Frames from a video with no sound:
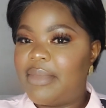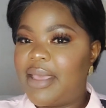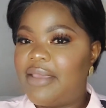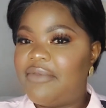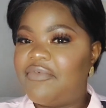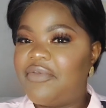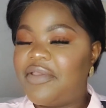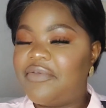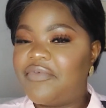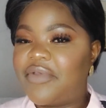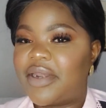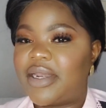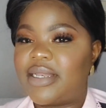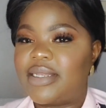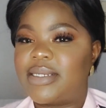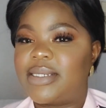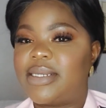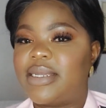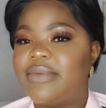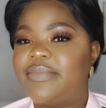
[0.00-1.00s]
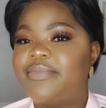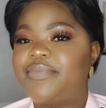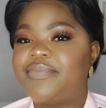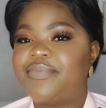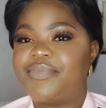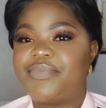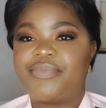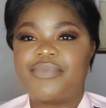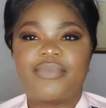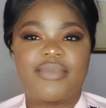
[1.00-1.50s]
my favorite shame
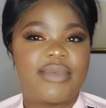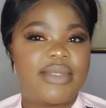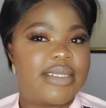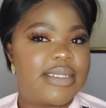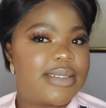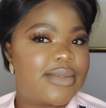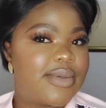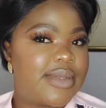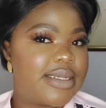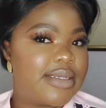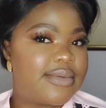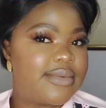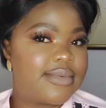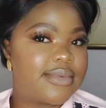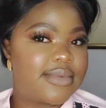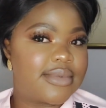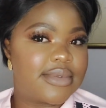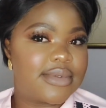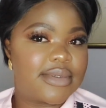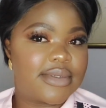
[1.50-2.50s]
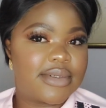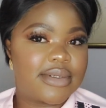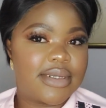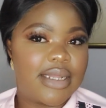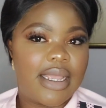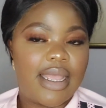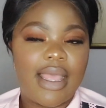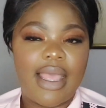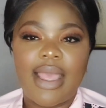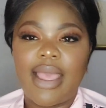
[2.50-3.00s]
this one
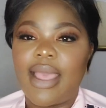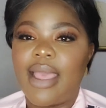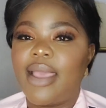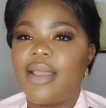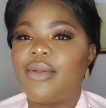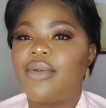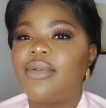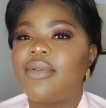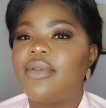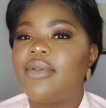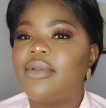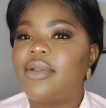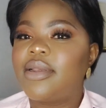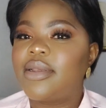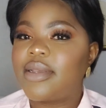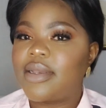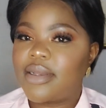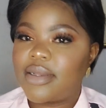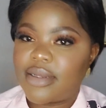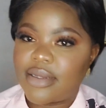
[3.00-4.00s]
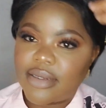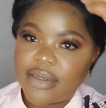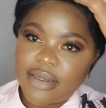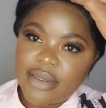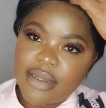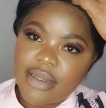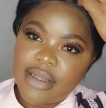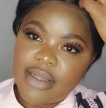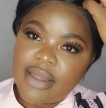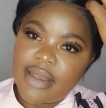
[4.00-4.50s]
i could not
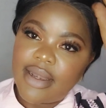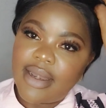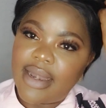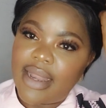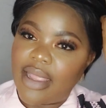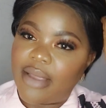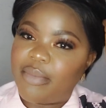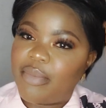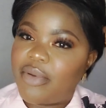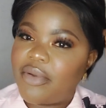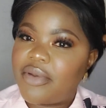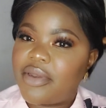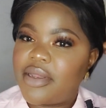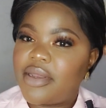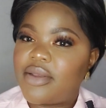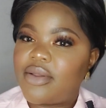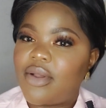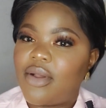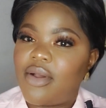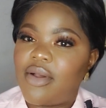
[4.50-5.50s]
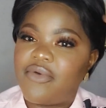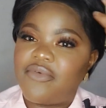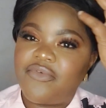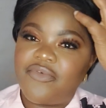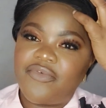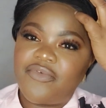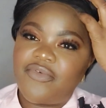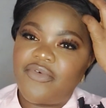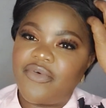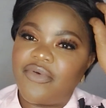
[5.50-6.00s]
like put it off
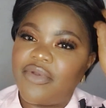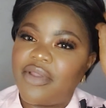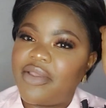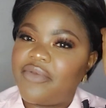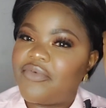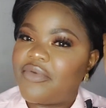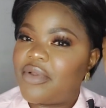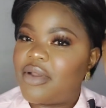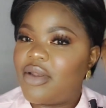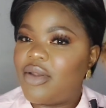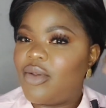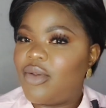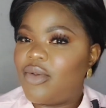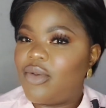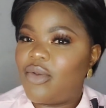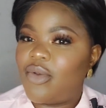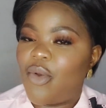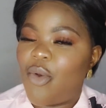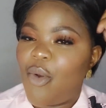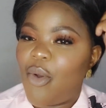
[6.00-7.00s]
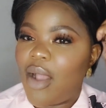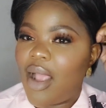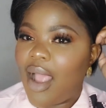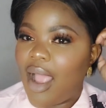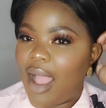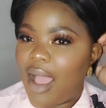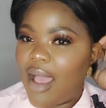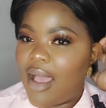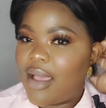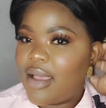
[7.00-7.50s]
for
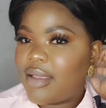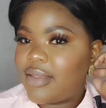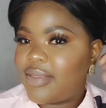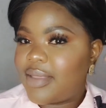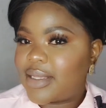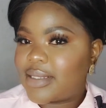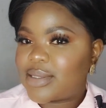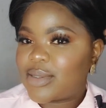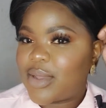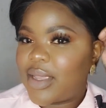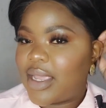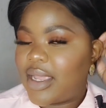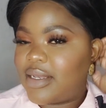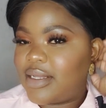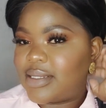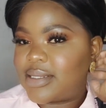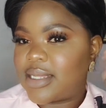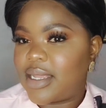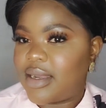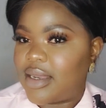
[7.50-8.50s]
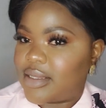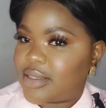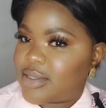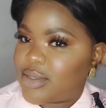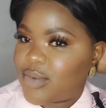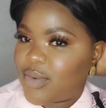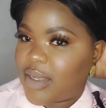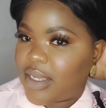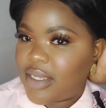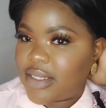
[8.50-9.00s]
longer that's why i decided
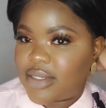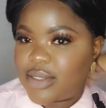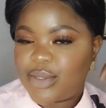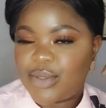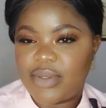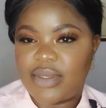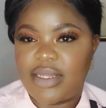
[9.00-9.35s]
to wear it